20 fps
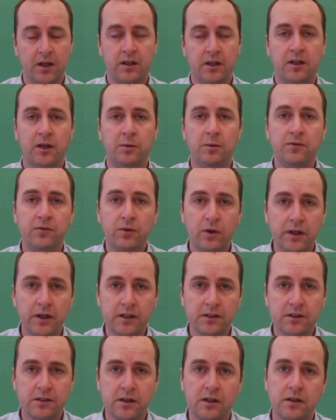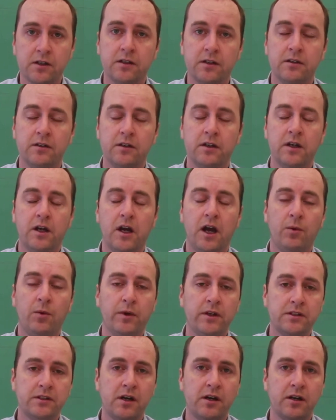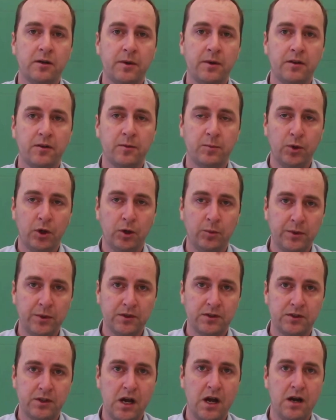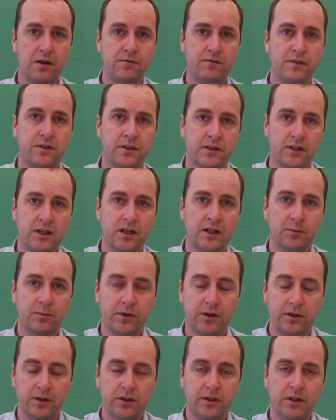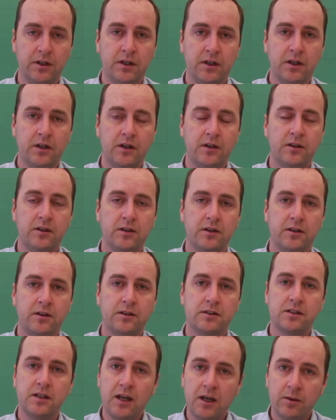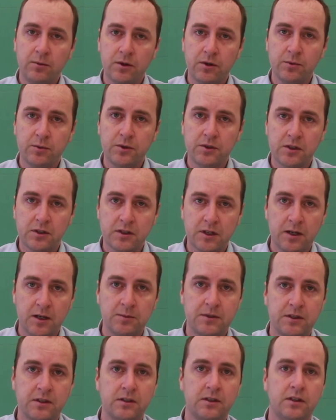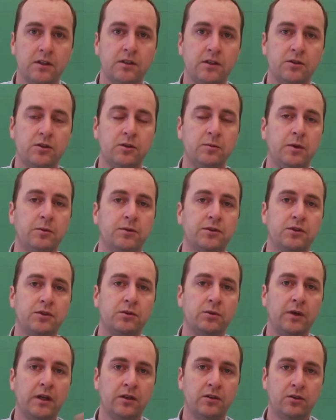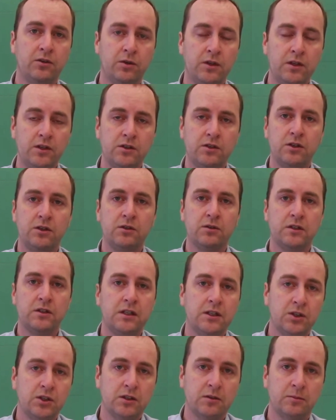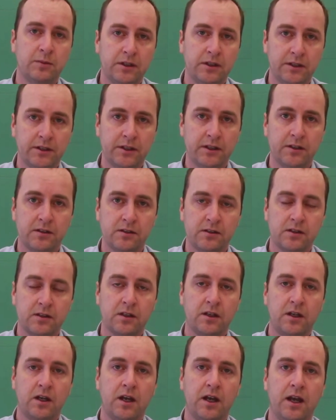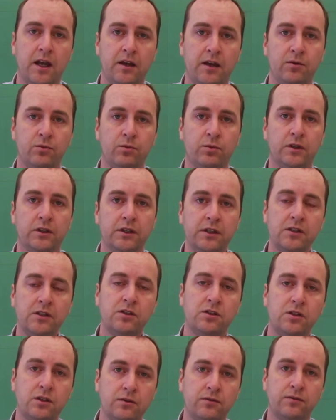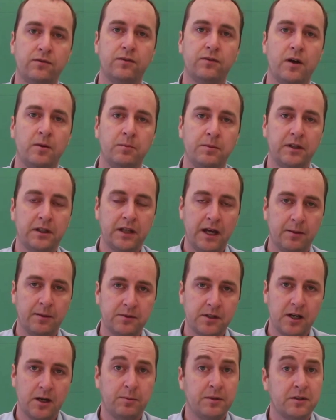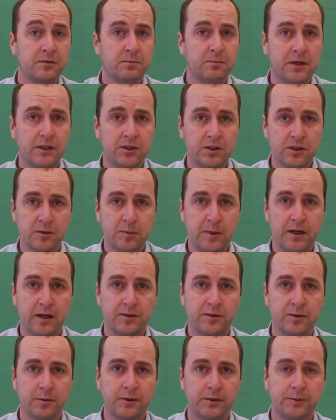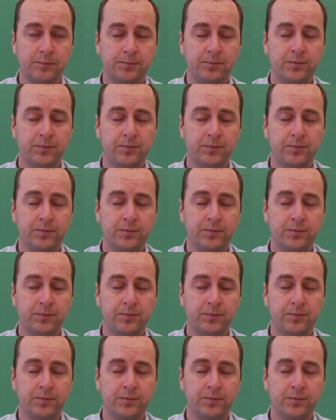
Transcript: Now before I get started, I want to talk about the purpose of this camera. This camera was adopted to be able to increase your teaching abilities and release you from the laptop as much as possible.